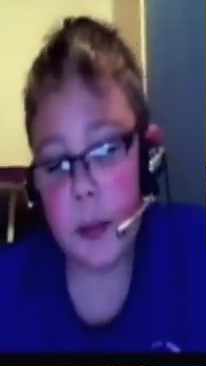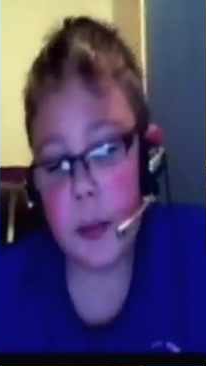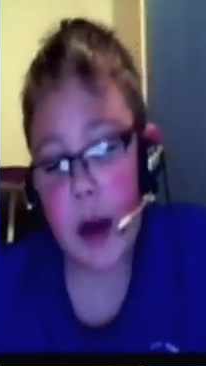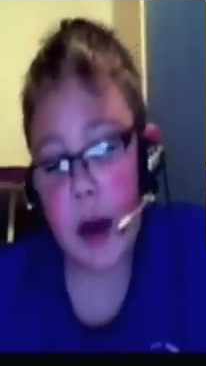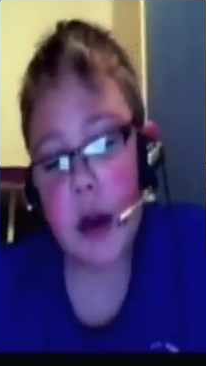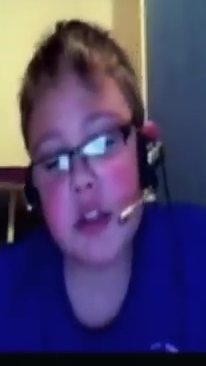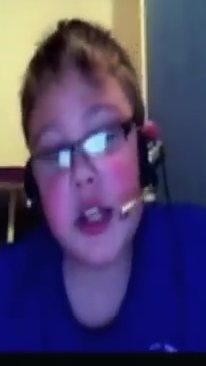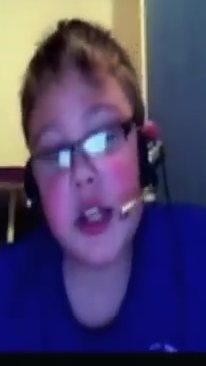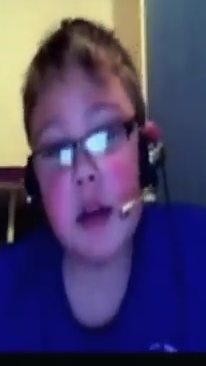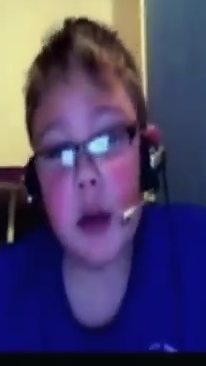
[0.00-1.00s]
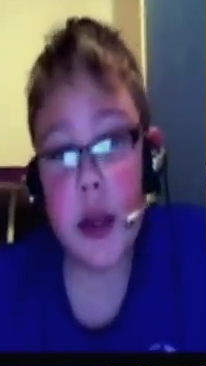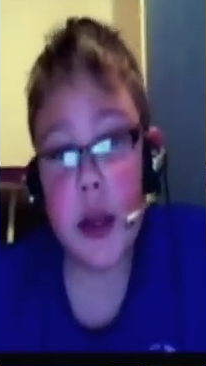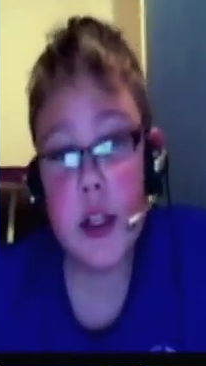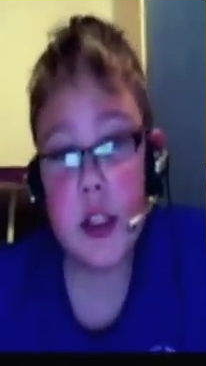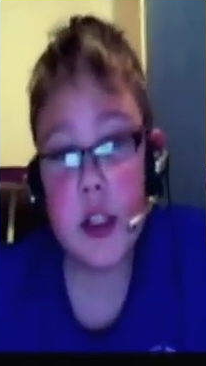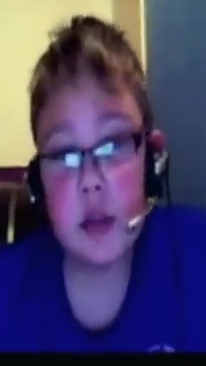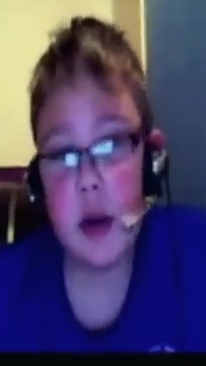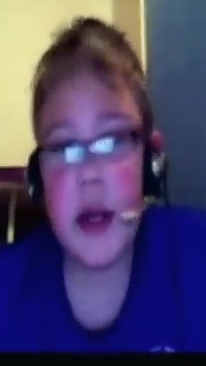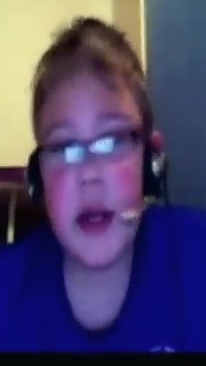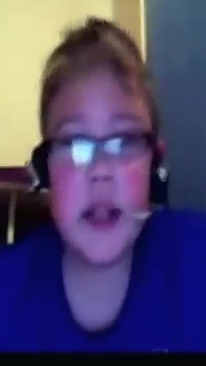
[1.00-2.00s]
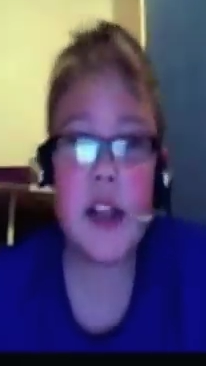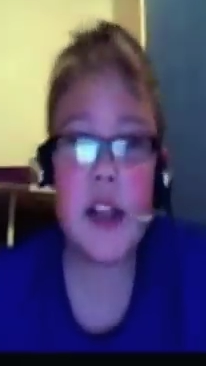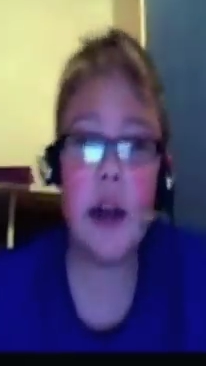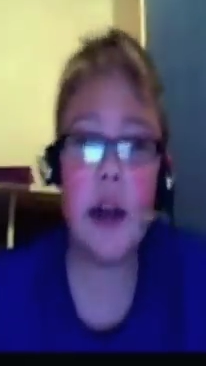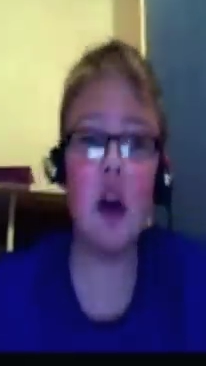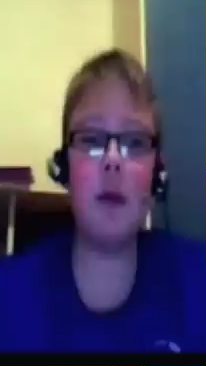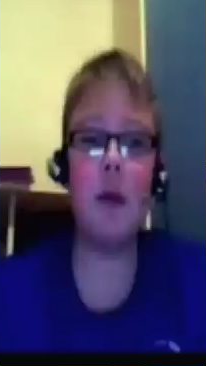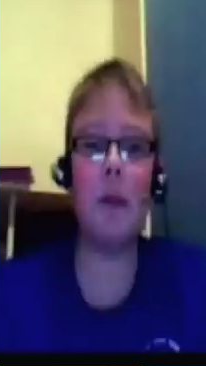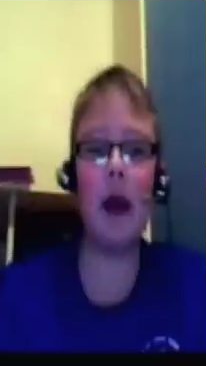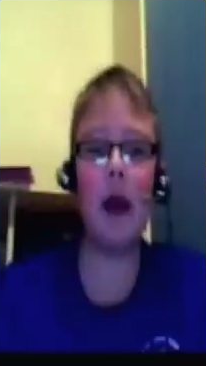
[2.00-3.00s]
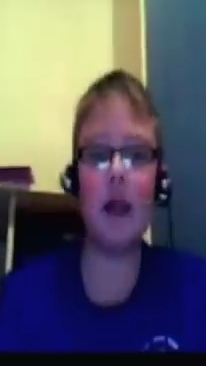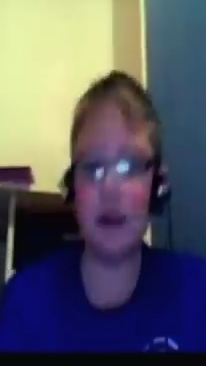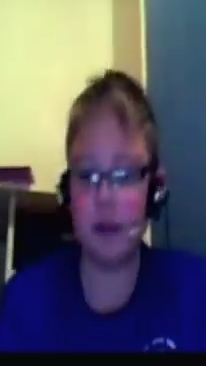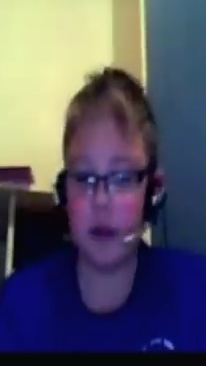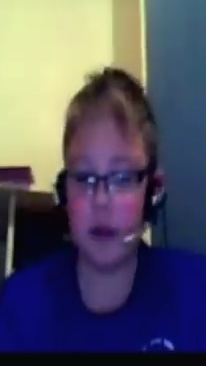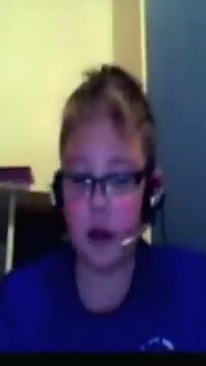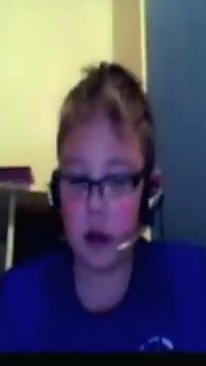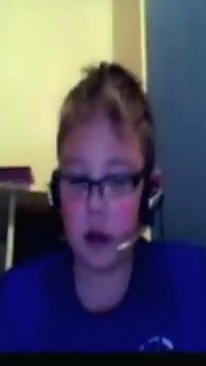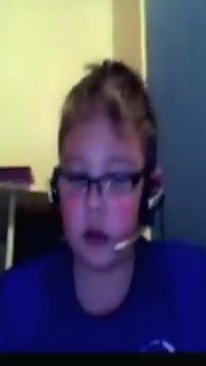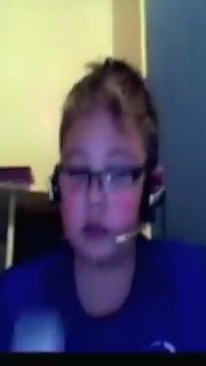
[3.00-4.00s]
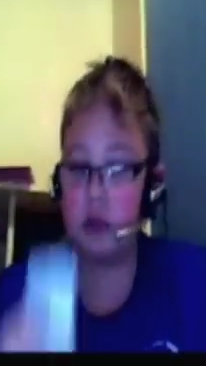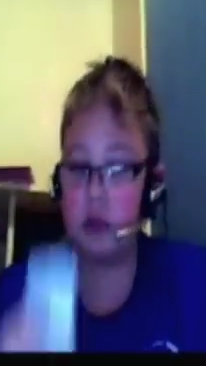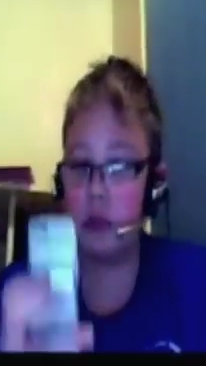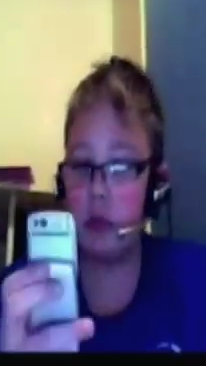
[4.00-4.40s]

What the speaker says: the Mario series, right? Nintendo have been making. Oh,